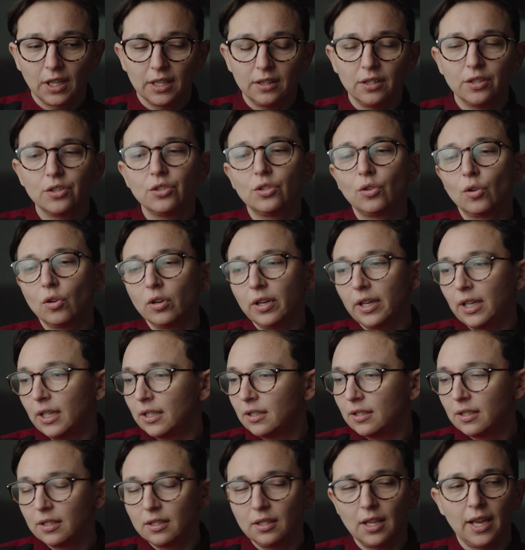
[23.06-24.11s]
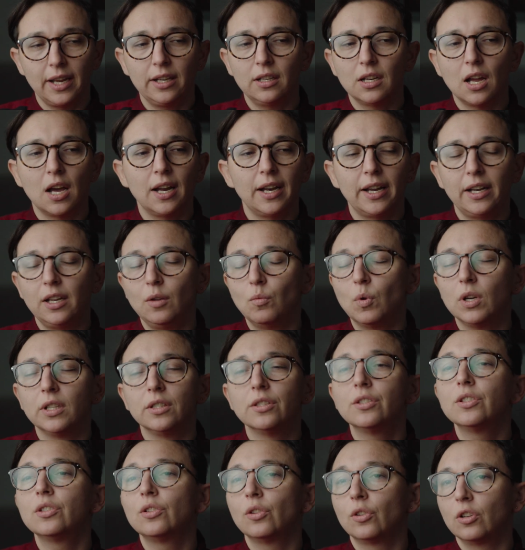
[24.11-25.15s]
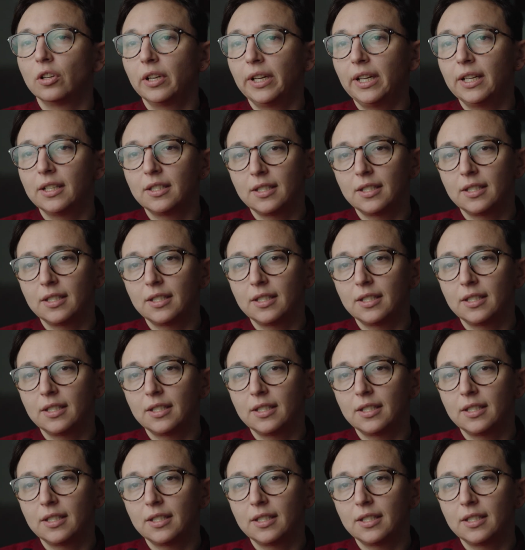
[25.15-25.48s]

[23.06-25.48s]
And the story is like not anyone's story.